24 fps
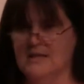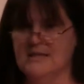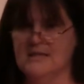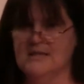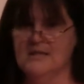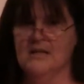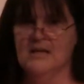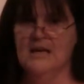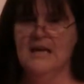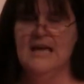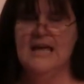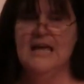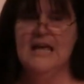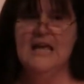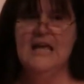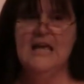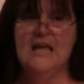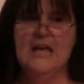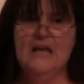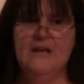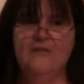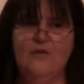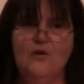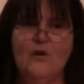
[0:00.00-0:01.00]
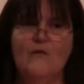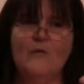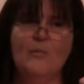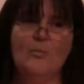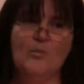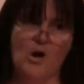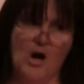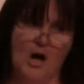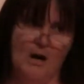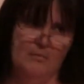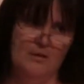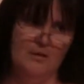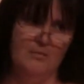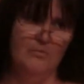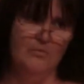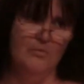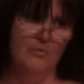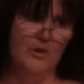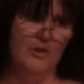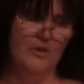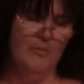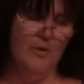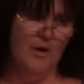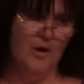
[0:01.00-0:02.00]
is, if you have a
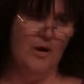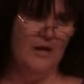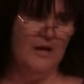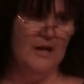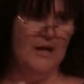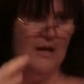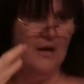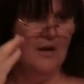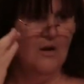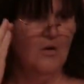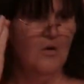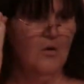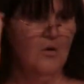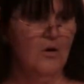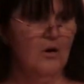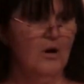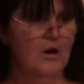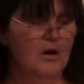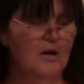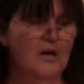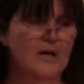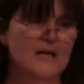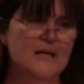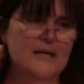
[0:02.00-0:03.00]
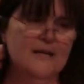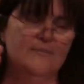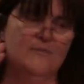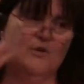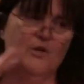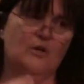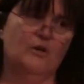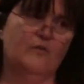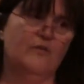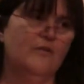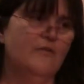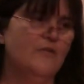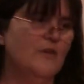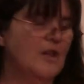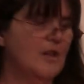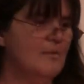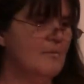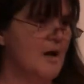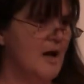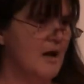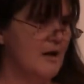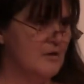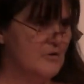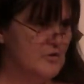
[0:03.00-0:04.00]
problem with parking, or if you feel
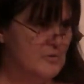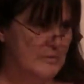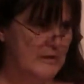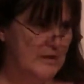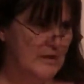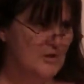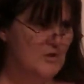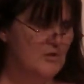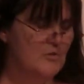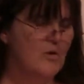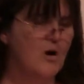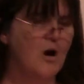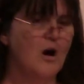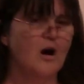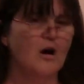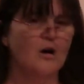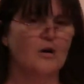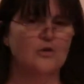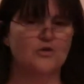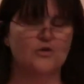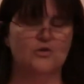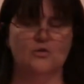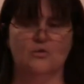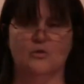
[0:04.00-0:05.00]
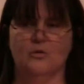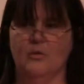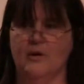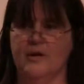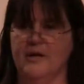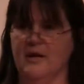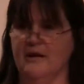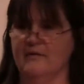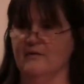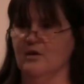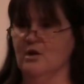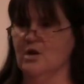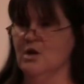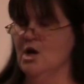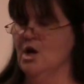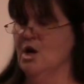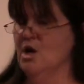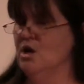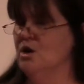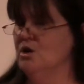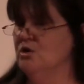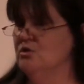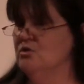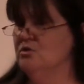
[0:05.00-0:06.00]
the monitor is being too harsh or whatever,
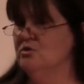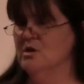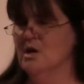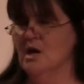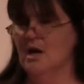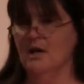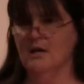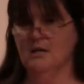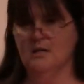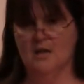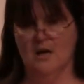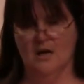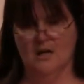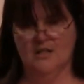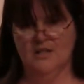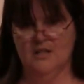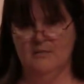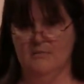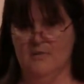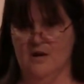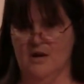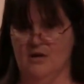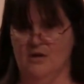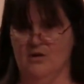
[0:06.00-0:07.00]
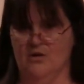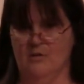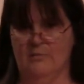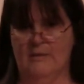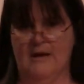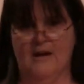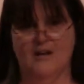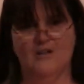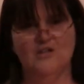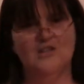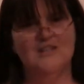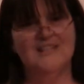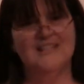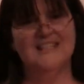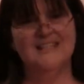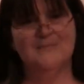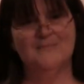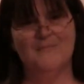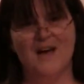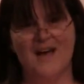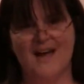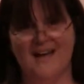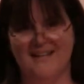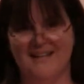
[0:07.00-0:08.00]
do not talk to the monitor about it. Just
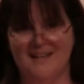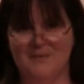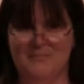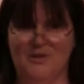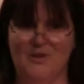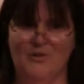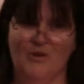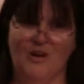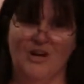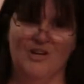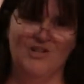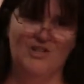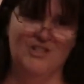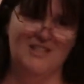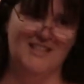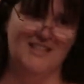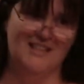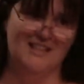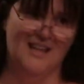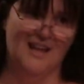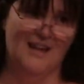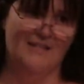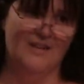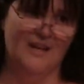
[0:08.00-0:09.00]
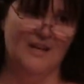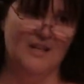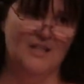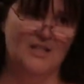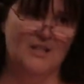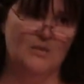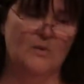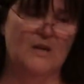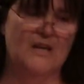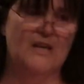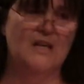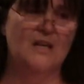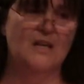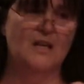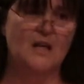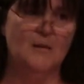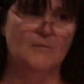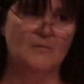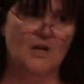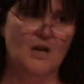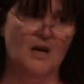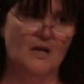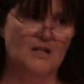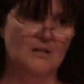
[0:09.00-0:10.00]
smile and be gracious and loving and sweet.
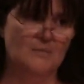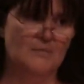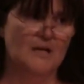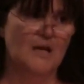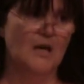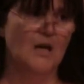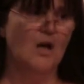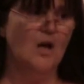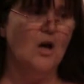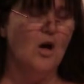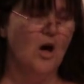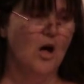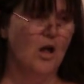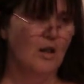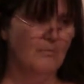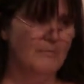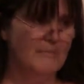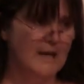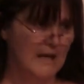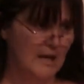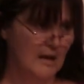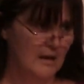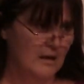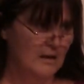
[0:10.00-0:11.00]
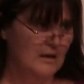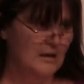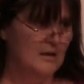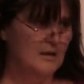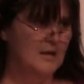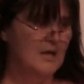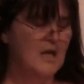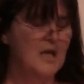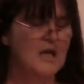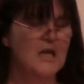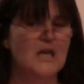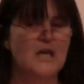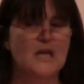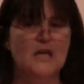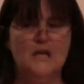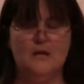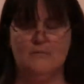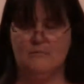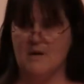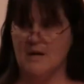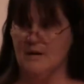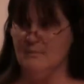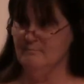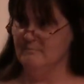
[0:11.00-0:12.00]
Come talk to me. Call me.
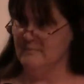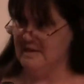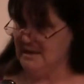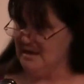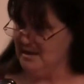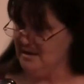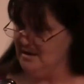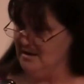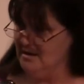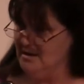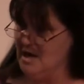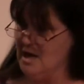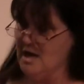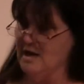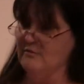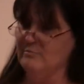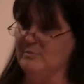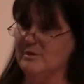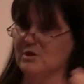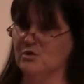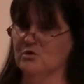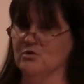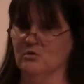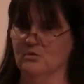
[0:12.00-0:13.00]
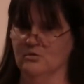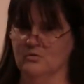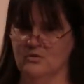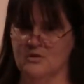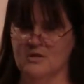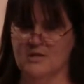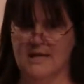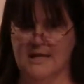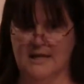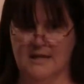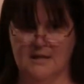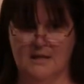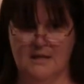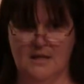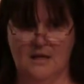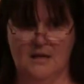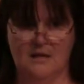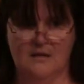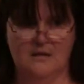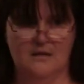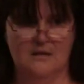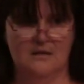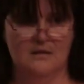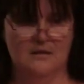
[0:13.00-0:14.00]
Email me. I have big shoulders, so I can take
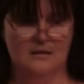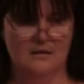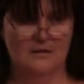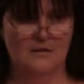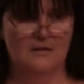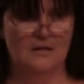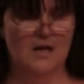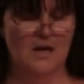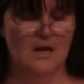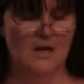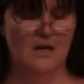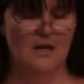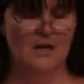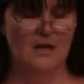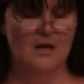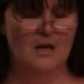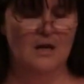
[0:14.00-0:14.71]
it. Okay?